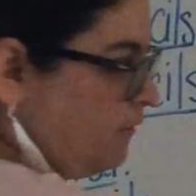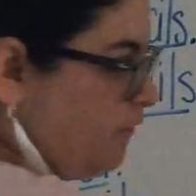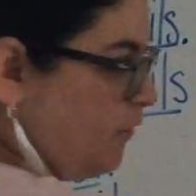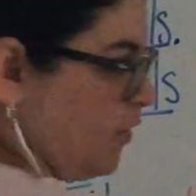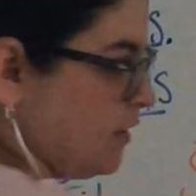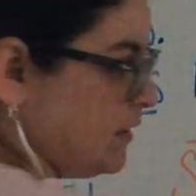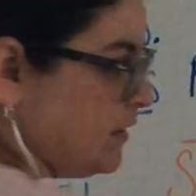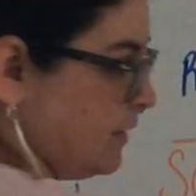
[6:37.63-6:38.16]

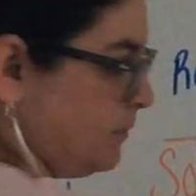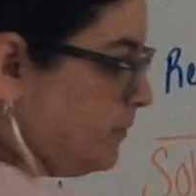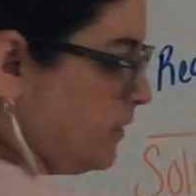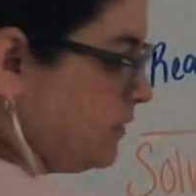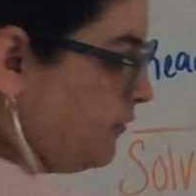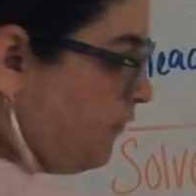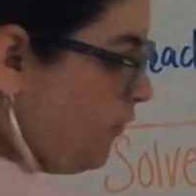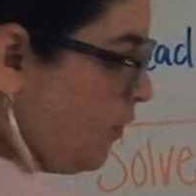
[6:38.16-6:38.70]
14
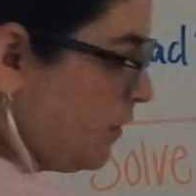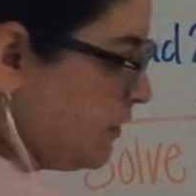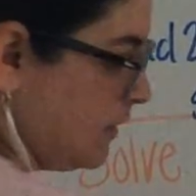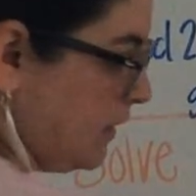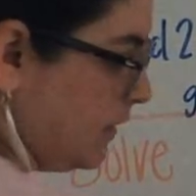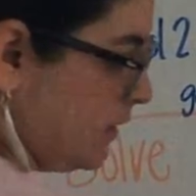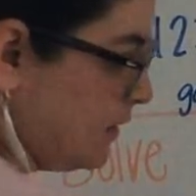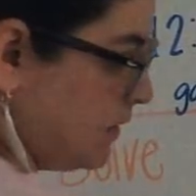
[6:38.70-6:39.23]
plus
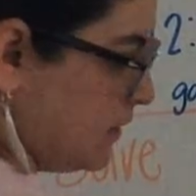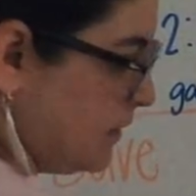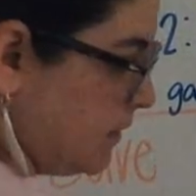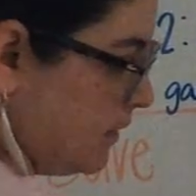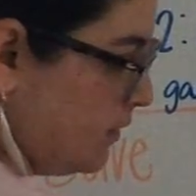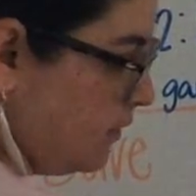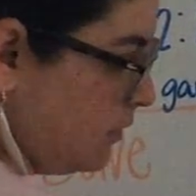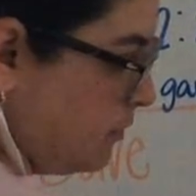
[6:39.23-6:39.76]
14 is
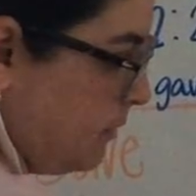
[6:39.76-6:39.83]
still